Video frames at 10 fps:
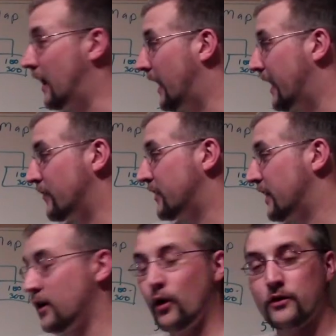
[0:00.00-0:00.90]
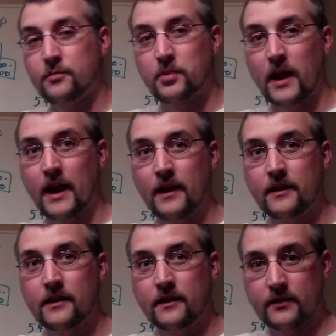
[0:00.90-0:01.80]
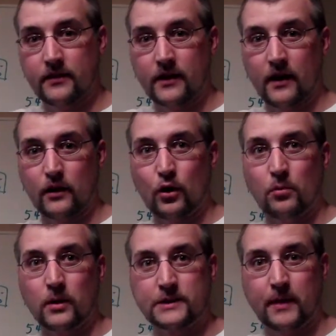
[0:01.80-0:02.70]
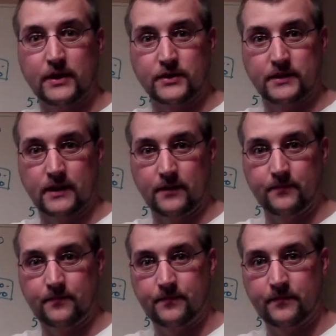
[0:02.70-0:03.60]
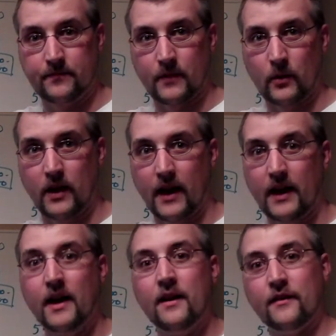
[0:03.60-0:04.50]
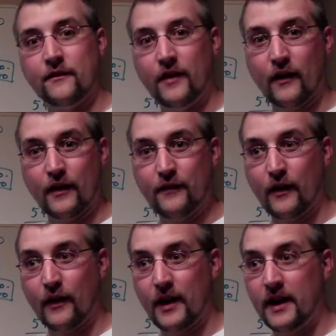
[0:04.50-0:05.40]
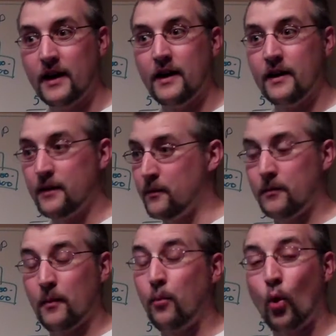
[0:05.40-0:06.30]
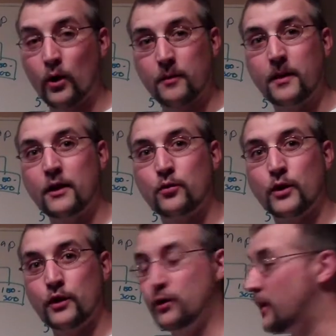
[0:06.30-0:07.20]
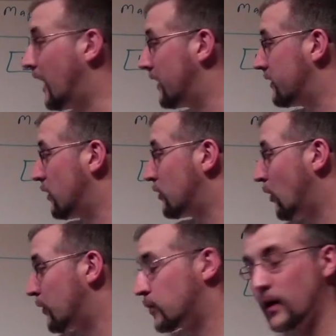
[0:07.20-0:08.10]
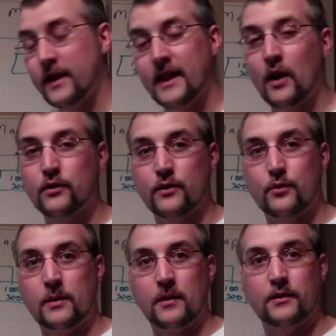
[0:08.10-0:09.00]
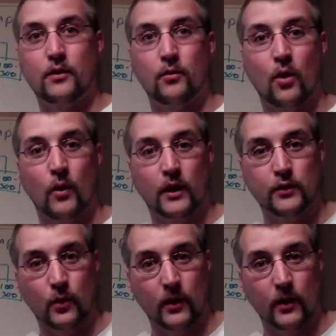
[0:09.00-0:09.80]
and everything goes as planned, this is a Cutter Global Expansion team. Okay, very, very important, because when you do that, over 20,000 3 months in a row in your